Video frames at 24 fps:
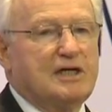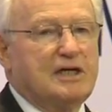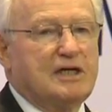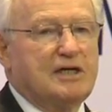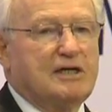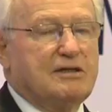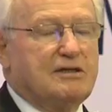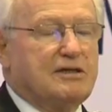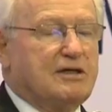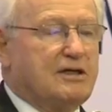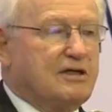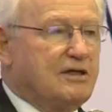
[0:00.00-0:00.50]

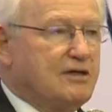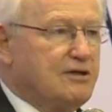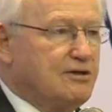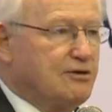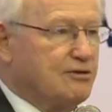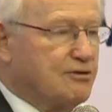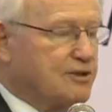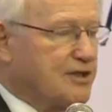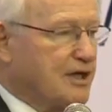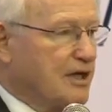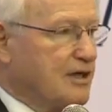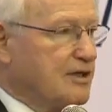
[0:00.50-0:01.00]
in the
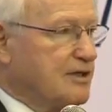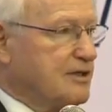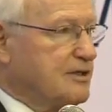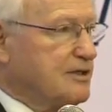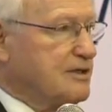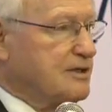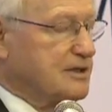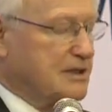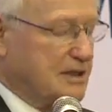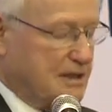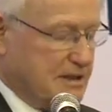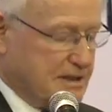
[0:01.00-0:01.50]
New
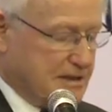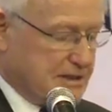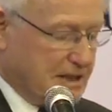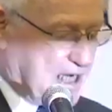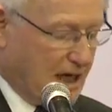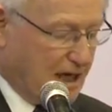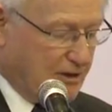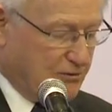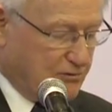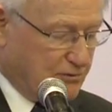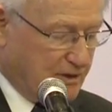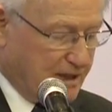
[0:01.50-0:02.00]

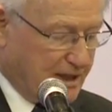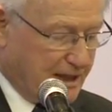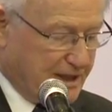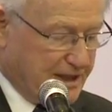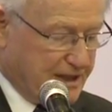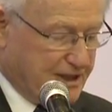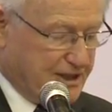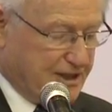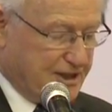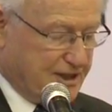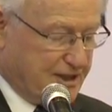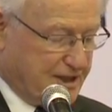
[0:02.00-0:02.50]
Zealand-Thai
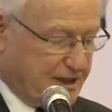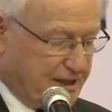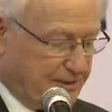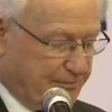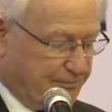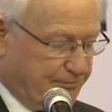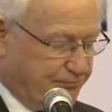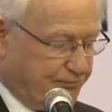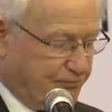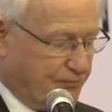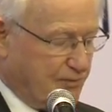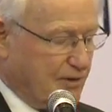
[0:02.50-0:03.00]
relationship
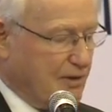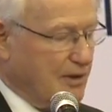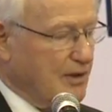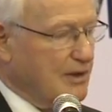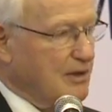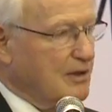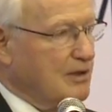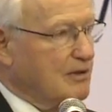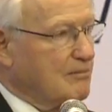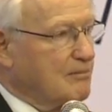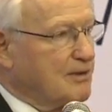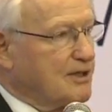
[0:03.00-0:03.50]

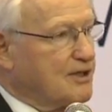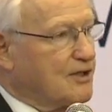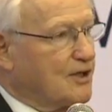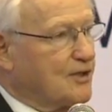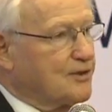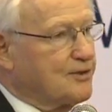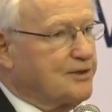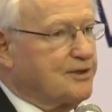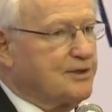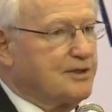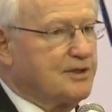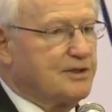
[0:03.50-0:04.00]

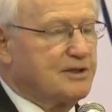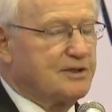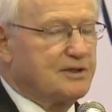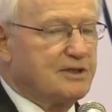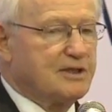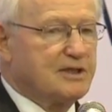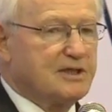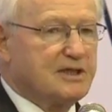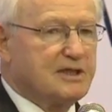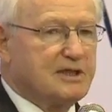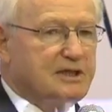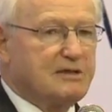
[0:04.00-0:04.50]
because
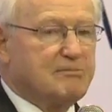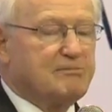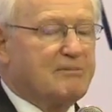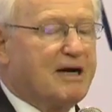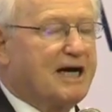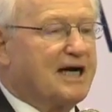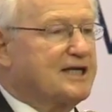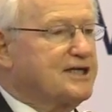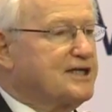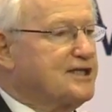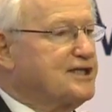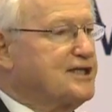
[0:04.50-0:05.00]
it
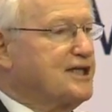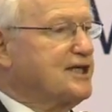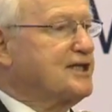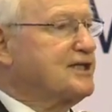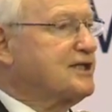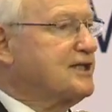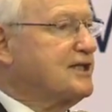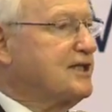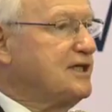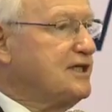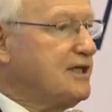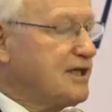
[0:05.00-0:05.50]
marks
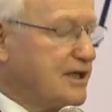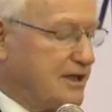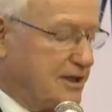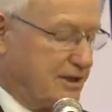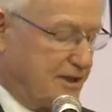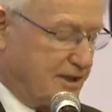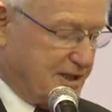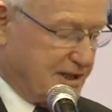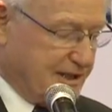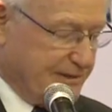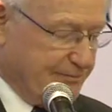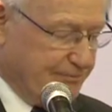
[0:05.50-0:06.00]
60
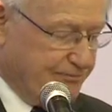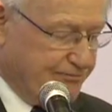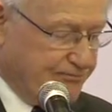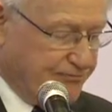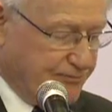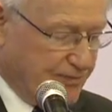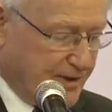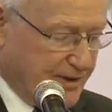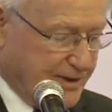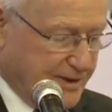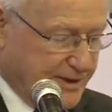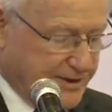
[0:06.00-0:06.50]
years
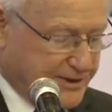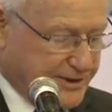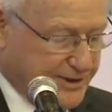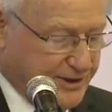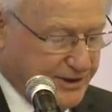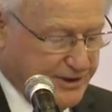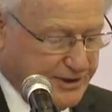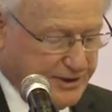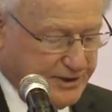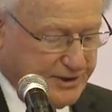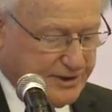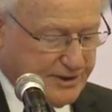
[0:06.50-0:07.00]

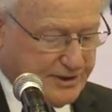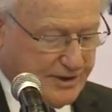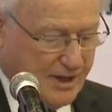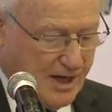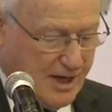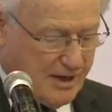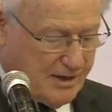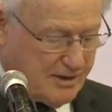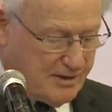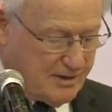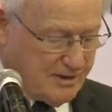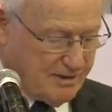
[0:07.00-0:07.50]
since
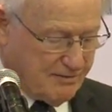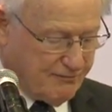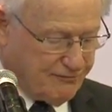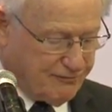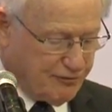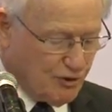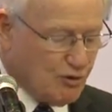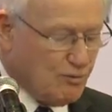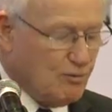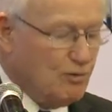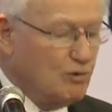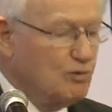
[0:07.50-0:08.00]

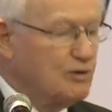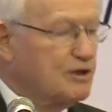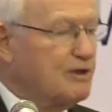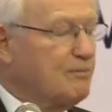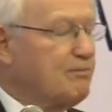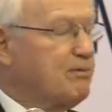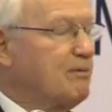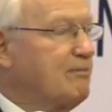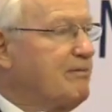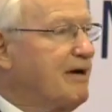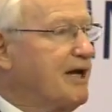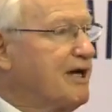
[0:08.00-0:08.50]
formal
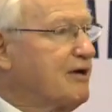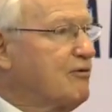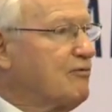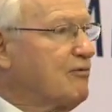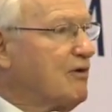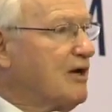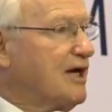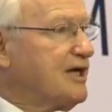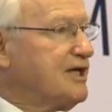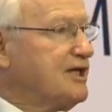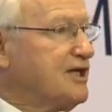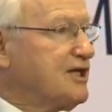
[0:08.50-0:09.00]
diplomatic
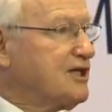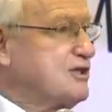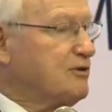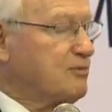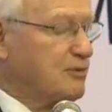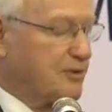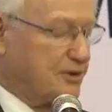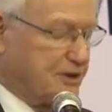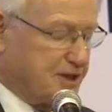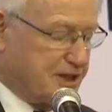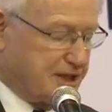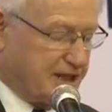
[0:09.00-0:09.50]
relations
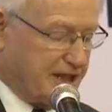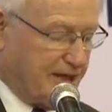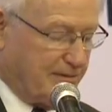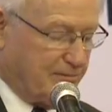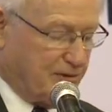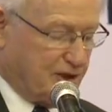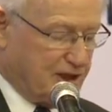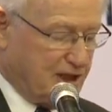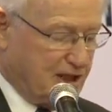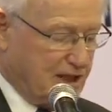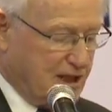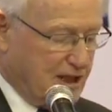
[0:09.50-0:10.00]
were
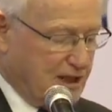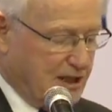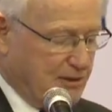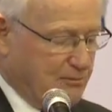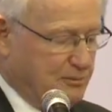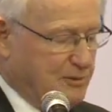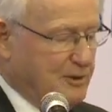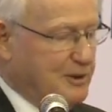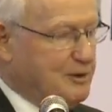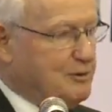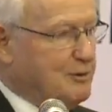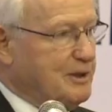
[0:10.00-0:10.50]
established
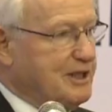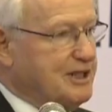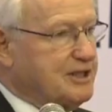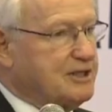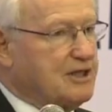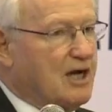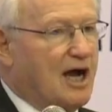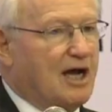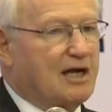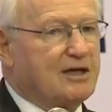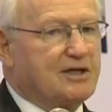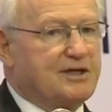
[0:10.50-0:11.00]
between
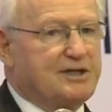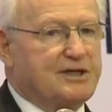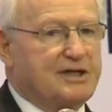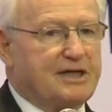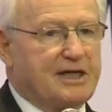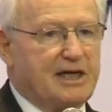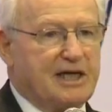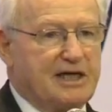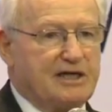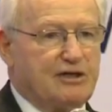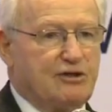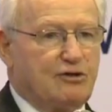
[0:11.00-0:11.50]
Thailand
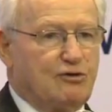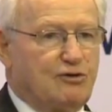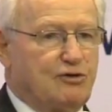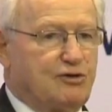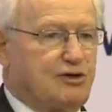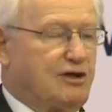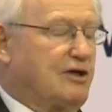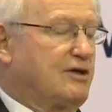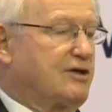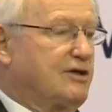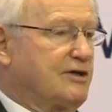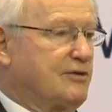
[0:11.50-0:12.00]
and New
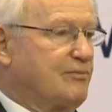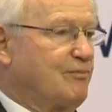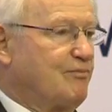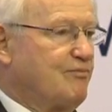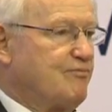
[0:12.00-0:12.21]
Zealand.